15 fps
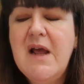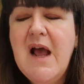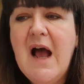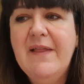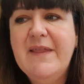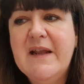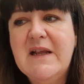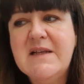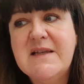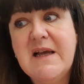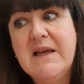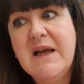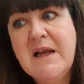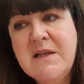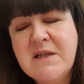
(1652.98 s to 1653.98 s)
and then it's
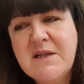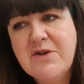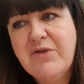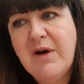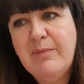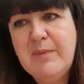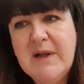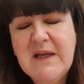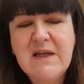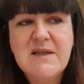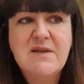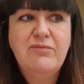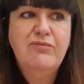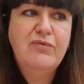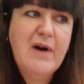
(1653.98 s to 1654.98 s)
like Instagram
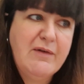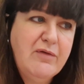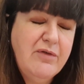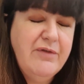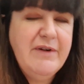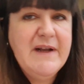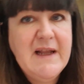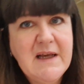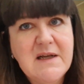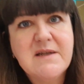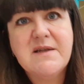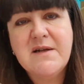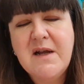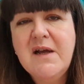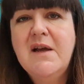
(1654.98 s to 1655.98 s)
links and Ravelry links,
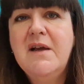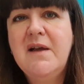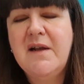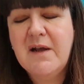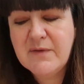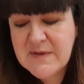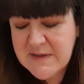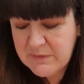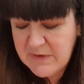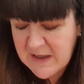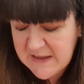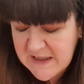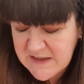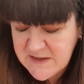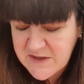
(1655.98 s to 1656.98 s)
and you know, so I
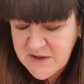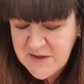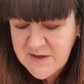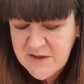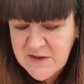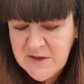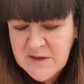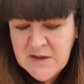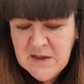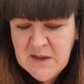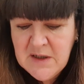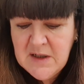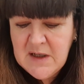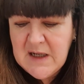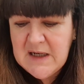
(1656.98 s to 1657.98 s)
like to
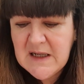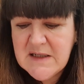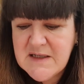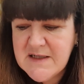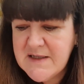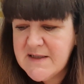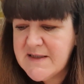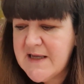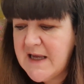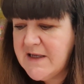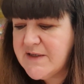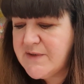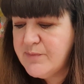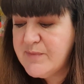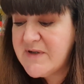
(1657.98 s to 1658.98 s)
take
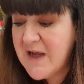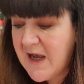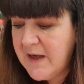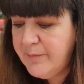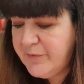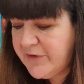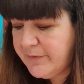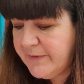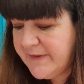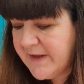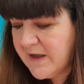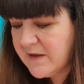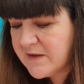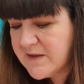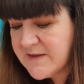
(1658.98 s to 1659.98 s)
some time doing
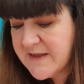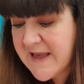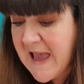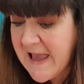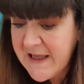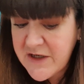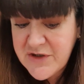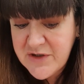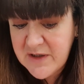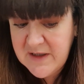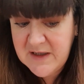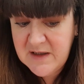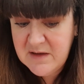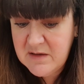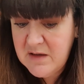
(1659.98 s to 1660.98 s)
that, because
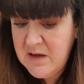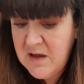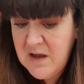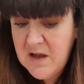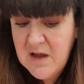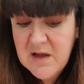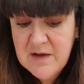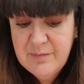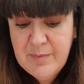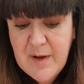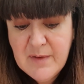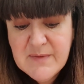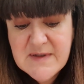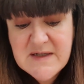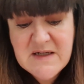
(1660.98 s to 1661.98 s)
occasionally I've
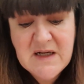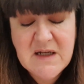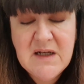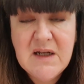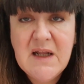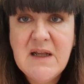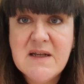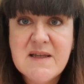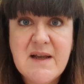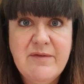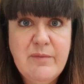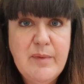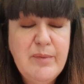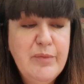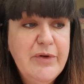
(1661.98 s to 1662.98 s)
posted it and links
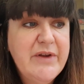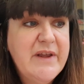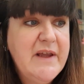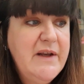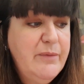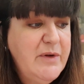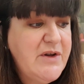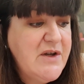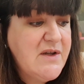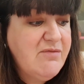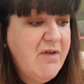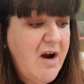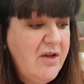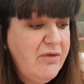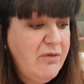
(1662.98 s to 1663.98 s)
haven't been working, which is
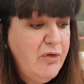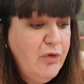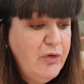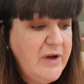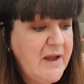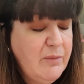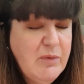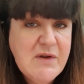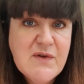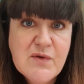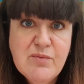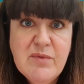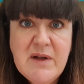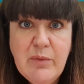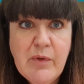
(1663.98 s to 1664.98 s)
rather annoying when
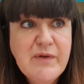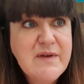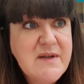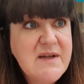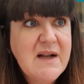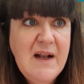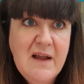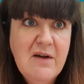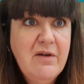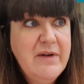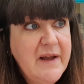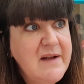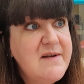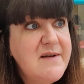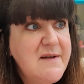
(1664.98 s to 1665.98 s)
somebody wants to click on
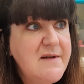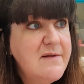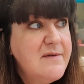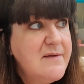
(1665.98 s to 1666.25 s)
it to